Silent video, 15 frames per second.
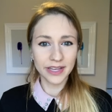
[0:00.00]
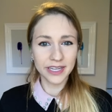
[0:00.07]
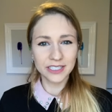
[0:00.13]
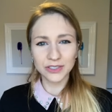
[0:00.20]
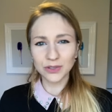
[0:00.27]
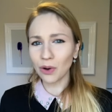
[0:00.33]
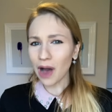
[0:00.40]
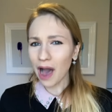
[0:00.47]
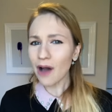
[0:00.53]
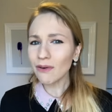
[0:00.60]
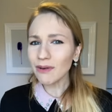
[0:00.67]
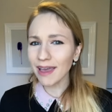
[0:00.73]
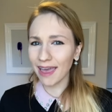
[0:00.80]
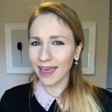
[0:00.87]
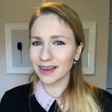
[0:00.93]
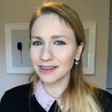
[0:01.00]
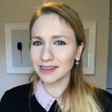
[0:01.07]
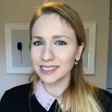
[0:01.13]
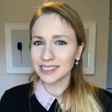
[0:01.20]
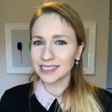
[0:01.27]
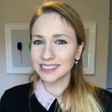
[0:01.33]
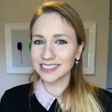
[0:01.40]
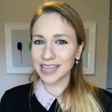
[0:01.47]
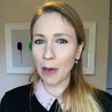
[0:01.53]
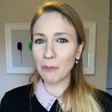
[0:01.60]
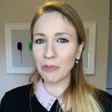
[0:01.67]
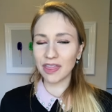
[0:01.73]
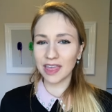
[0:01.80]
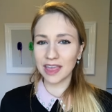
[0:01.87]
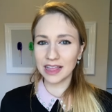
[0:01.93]
So, how can
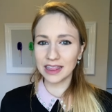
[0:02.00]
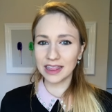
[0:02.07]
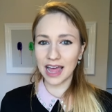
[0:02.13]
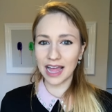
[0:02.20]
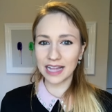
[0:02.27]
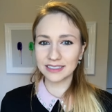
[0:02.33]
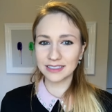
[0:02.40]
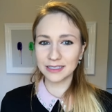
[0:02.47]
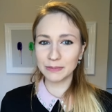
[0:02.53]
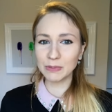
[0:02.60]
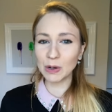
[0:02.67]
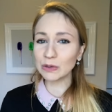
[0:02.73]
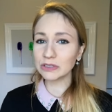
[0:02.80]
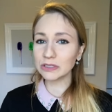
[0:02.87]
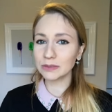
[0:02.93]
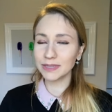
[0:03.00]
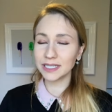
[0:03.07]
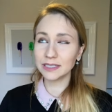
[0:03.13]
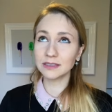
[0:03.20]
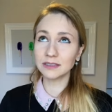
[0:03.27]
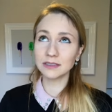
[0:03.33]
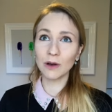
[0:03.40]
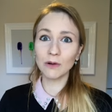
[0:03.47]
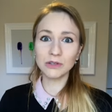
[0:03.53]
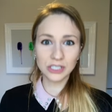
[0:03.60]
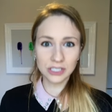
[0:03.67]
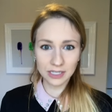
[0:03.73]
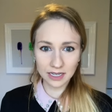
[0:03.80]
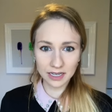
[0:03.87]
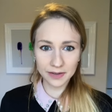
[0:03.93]
something that's supposed to be
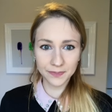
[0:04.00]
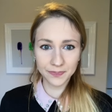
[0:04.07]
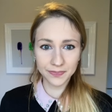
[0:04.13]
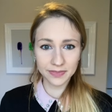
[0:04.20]
social